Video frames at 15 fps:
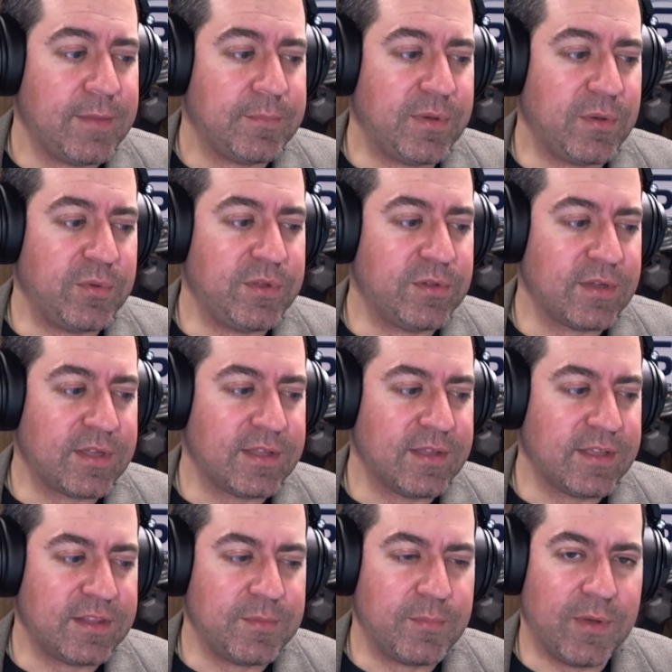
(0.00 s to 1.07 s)
but we look at
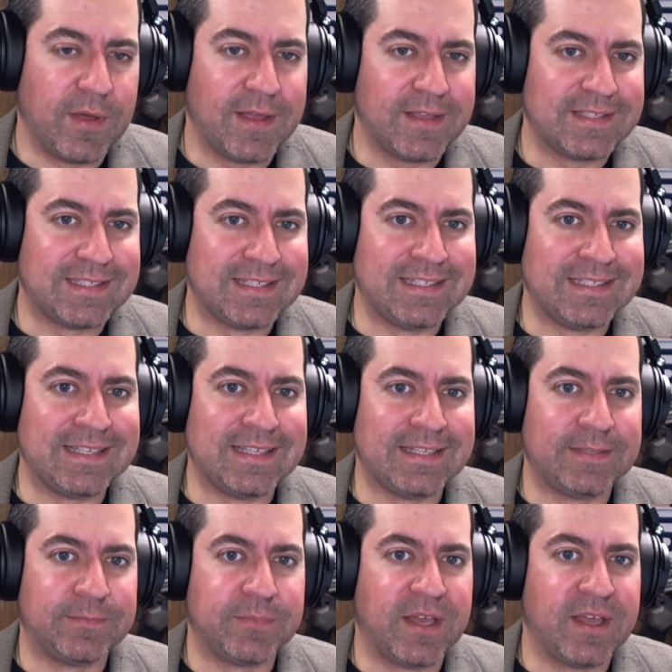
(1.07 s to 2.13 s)
like the
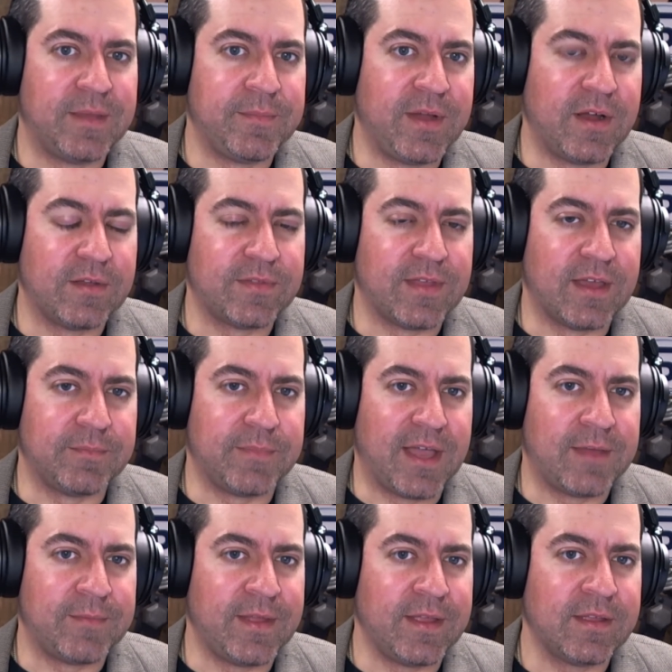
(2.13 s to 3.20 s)
Boston uh, Marathon
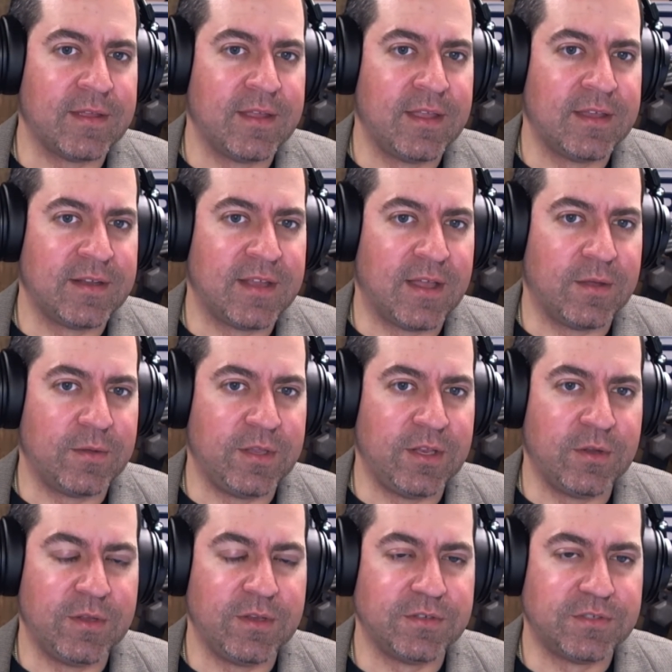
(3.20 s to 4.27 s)
bombing and how you
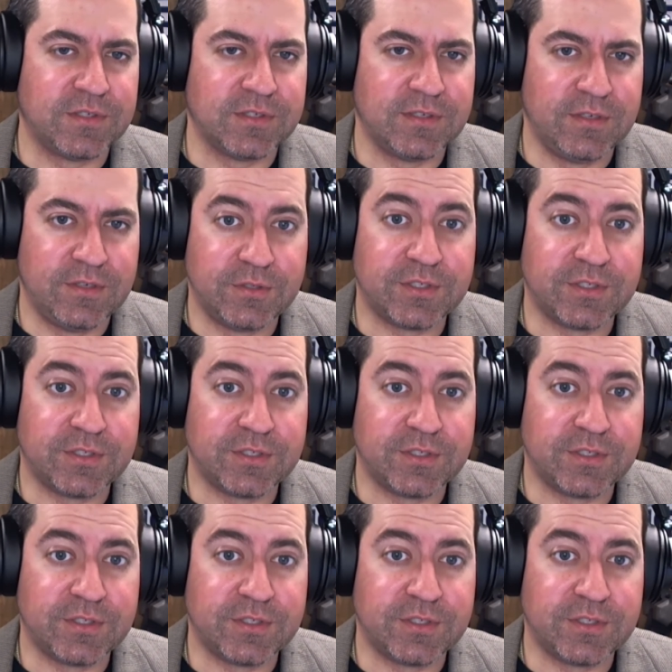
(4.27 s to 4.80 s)
know you sh you